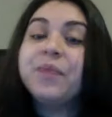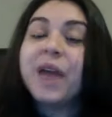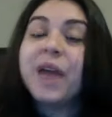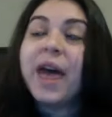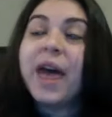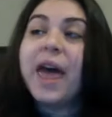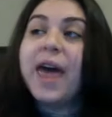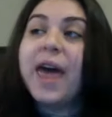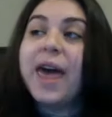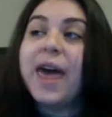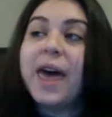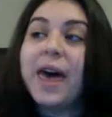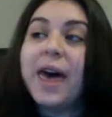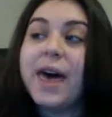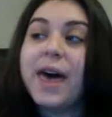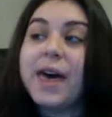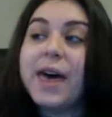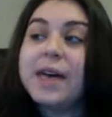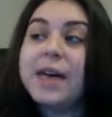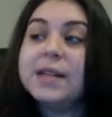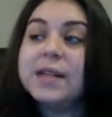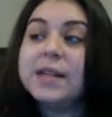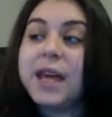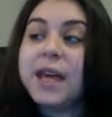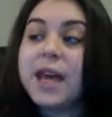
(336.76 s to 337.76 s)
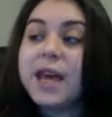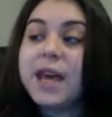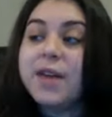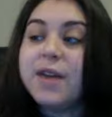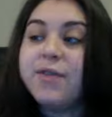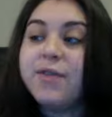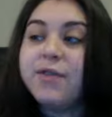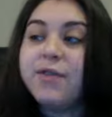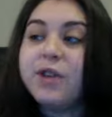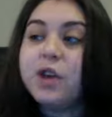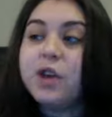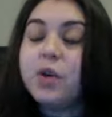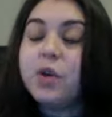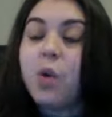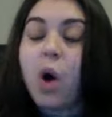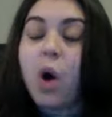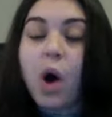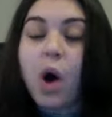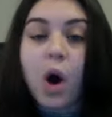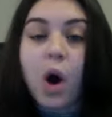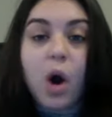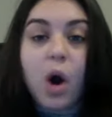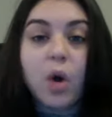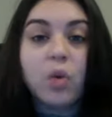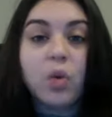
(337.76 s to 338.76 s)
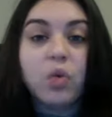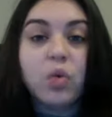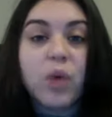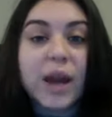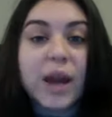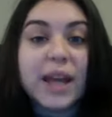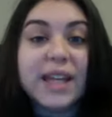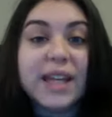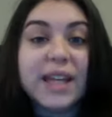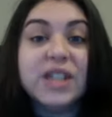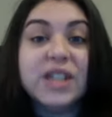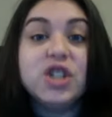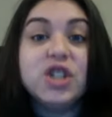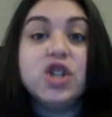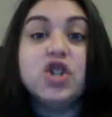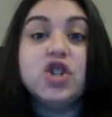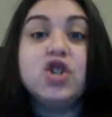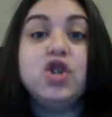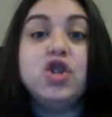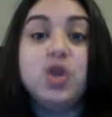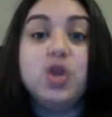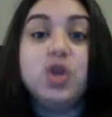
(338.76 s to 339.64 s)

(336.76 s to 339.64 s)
And if you are ready to